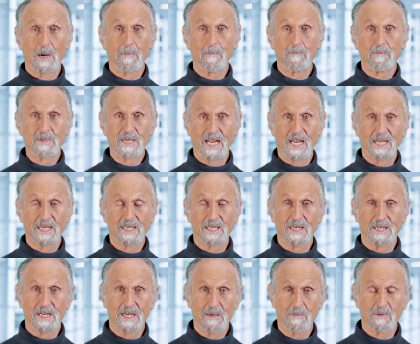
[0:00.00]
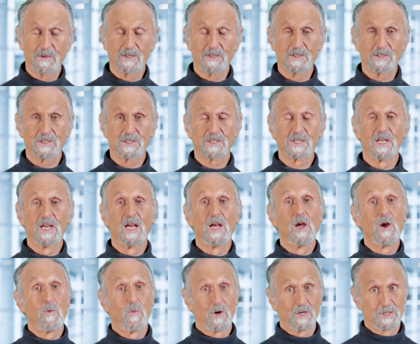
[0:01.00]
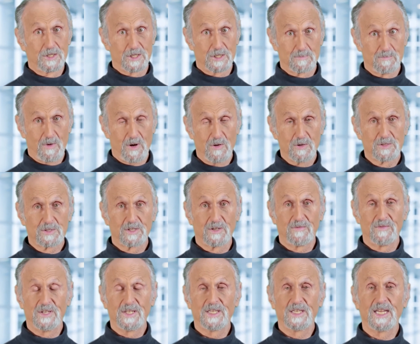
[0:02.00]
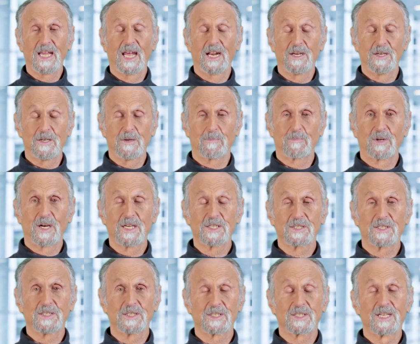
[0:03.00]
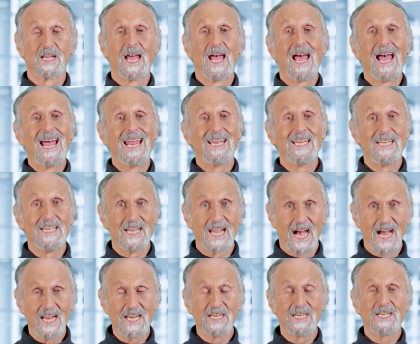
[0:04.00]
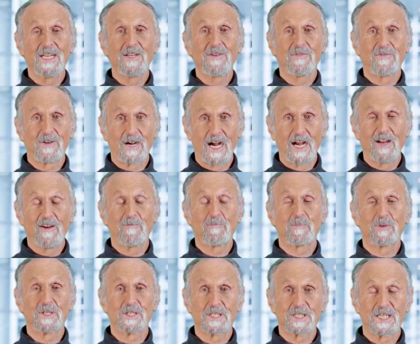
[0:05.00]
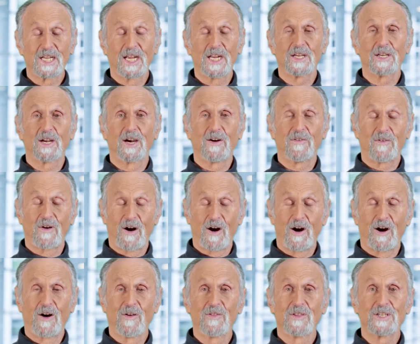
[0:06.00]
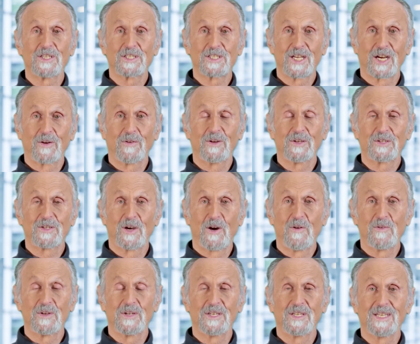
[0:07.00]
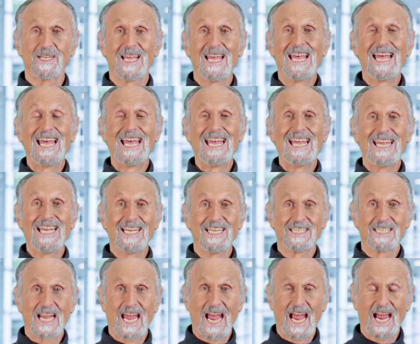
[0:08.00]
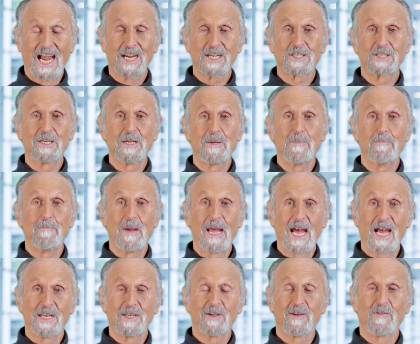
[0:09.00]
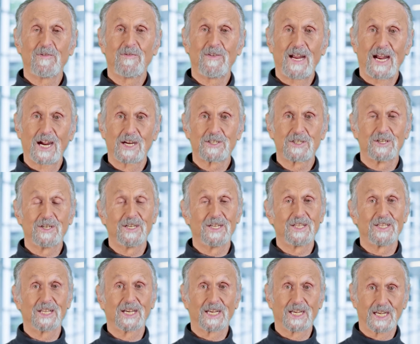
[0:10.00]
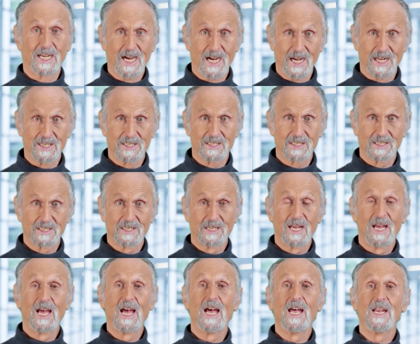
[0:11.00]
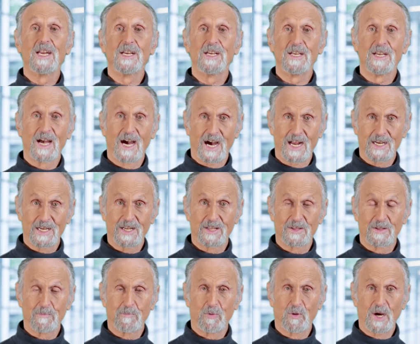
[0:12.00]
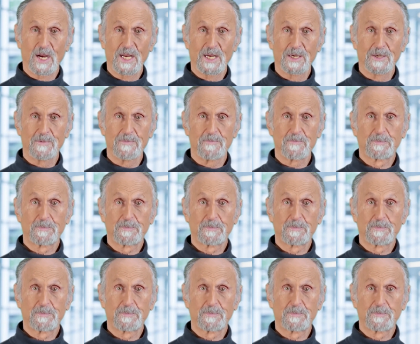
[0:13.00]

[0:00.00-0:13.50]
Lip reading: uptake inhibitors, which is most of the antidepressants. 95% of all the serotonin is actually manufactured in the gut, not in the brain.